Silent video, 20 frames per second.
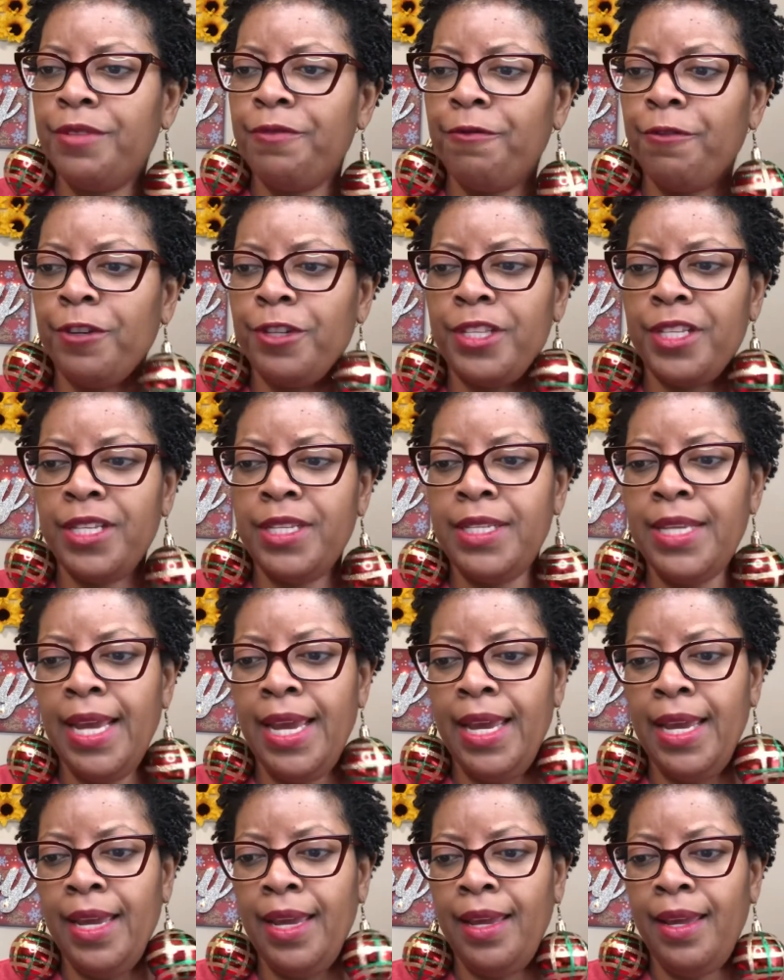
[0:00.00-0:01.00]
for
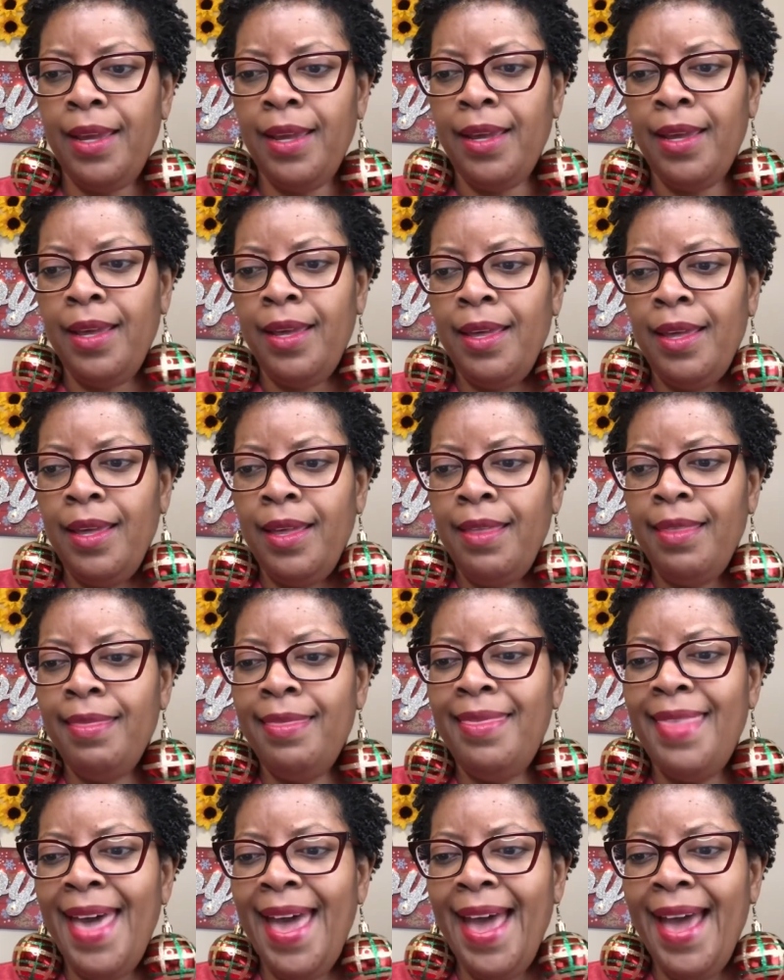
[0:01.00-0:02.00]
today
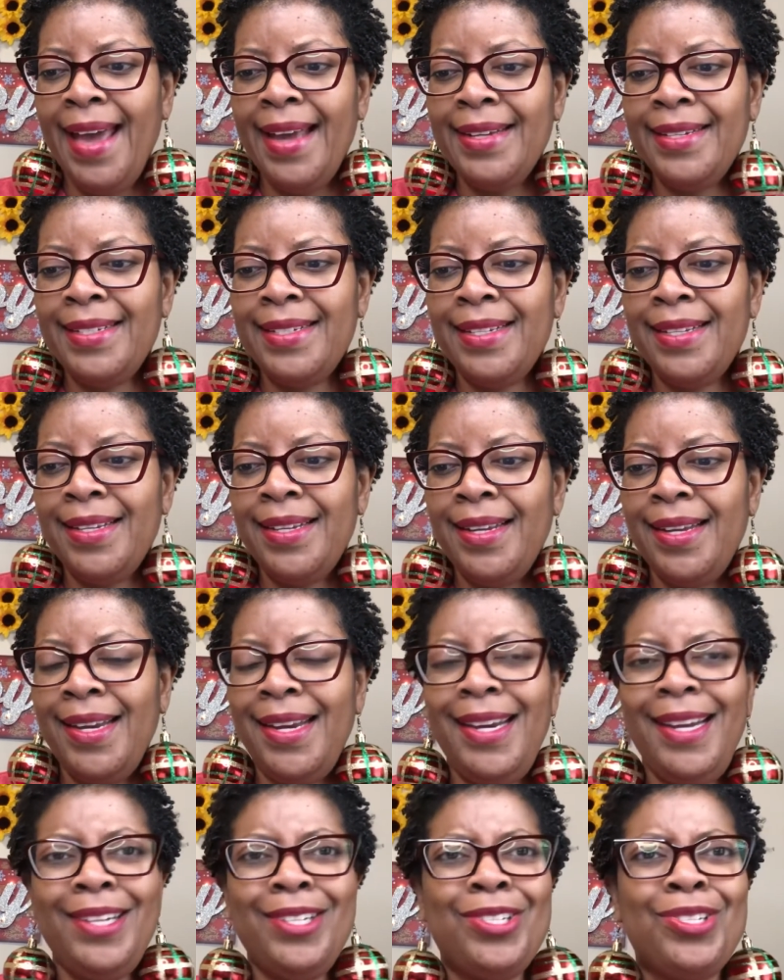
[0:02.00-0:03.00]
that
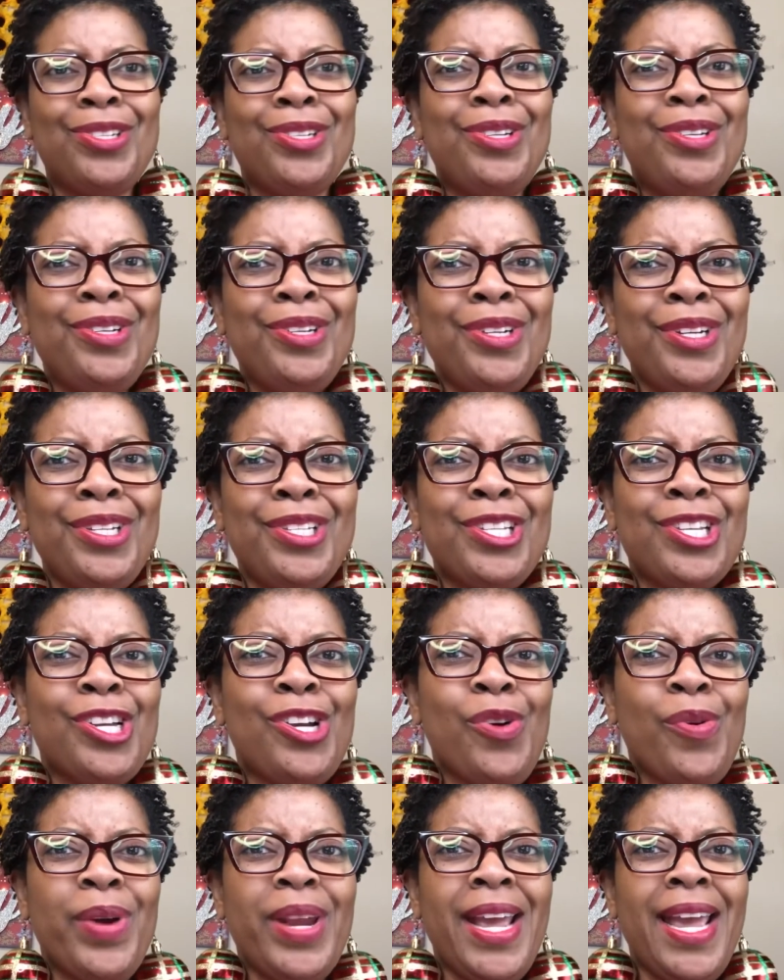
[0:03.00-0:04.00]
it's good to
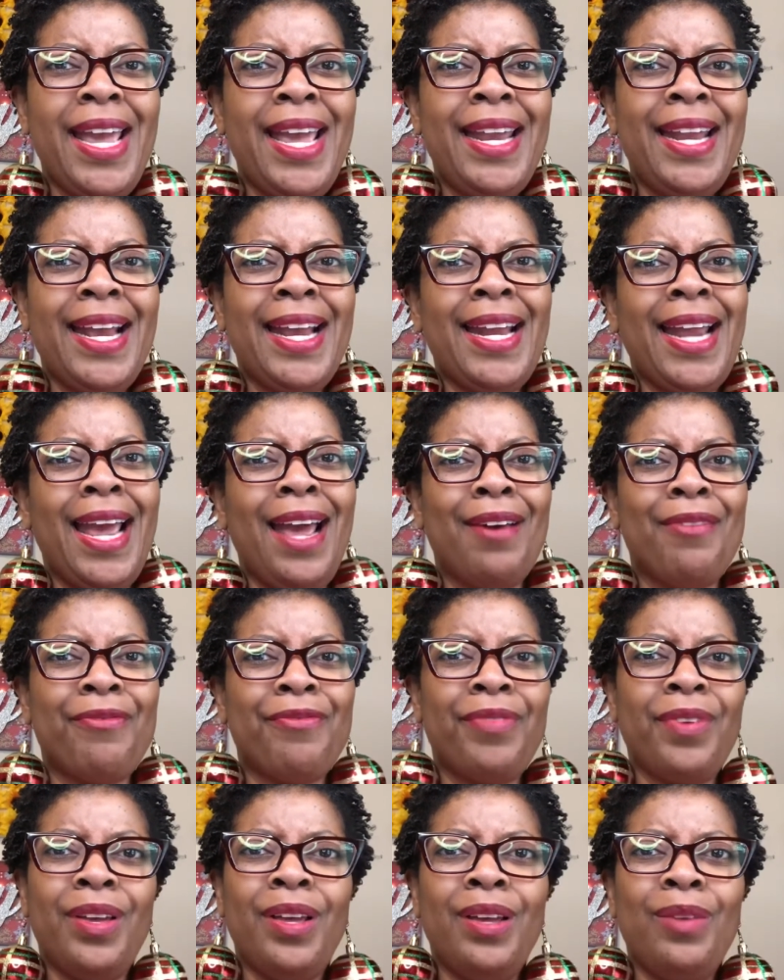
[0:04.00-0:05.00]
go ahead and have
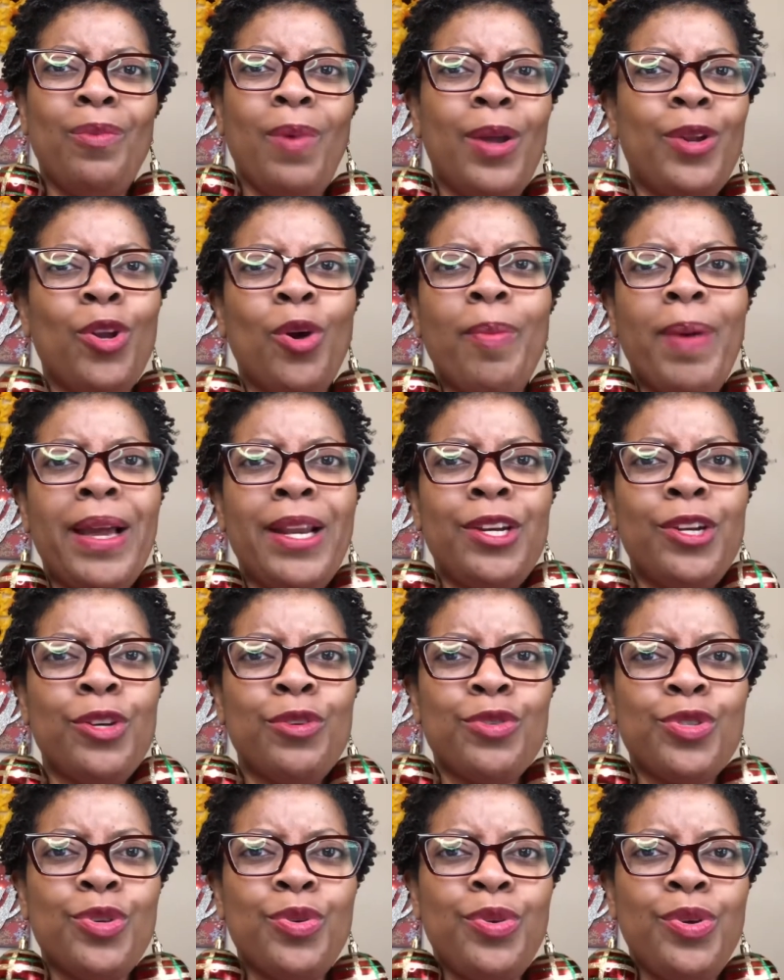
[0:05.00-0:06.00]
fun while nobody
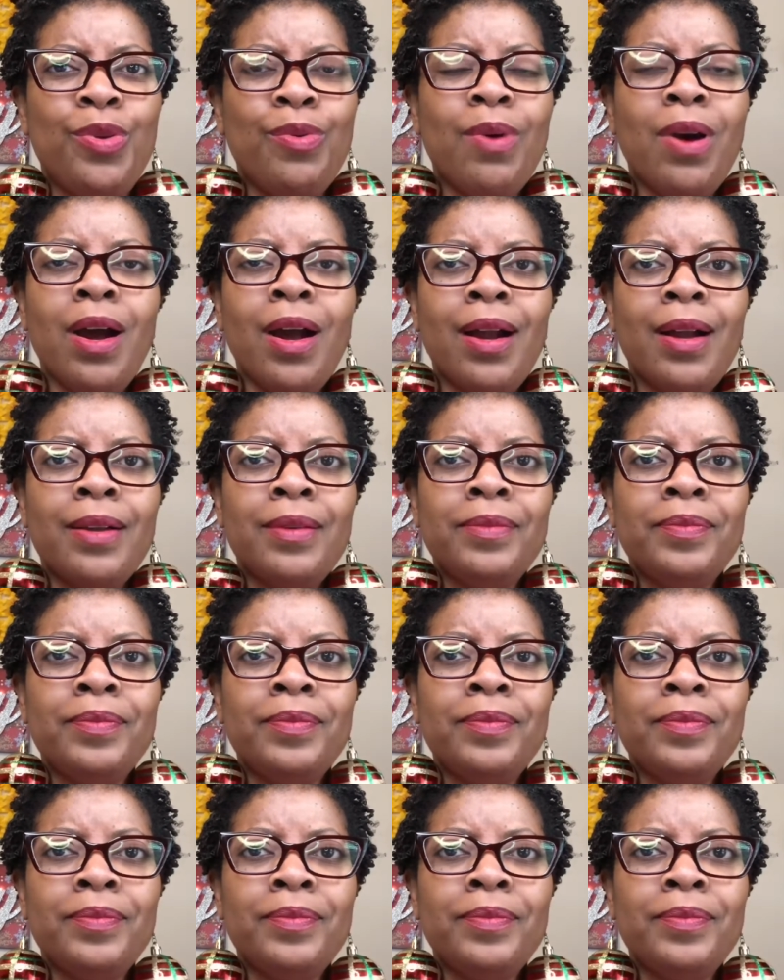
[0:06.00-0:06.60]
knows who you are.